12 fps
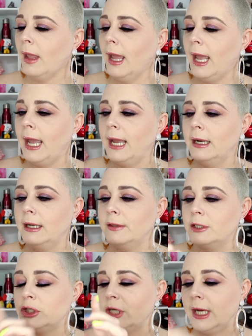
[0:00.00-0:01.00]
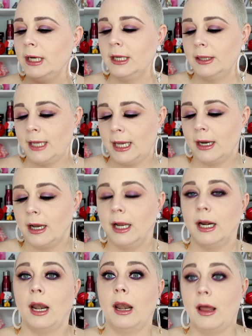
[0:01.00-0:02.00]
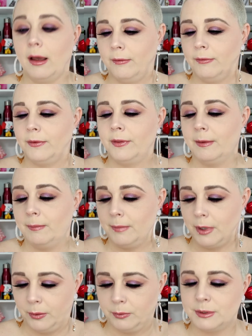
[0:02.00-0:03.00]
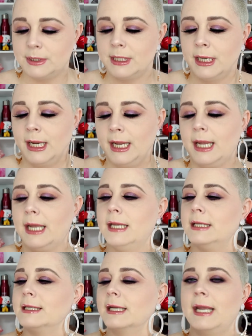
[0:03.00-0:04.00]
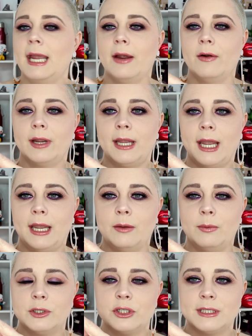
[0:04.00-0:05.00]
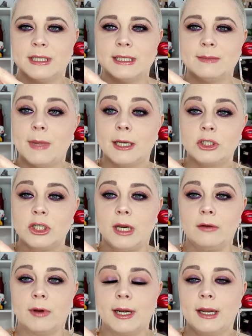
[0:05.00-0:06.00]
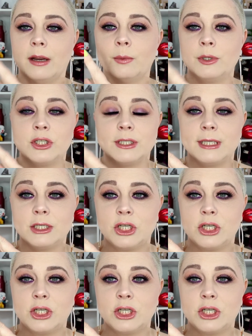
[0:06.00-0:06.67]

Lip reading: And the shade that I love the most is Carrot Cake, which is this matte shade right here, which is the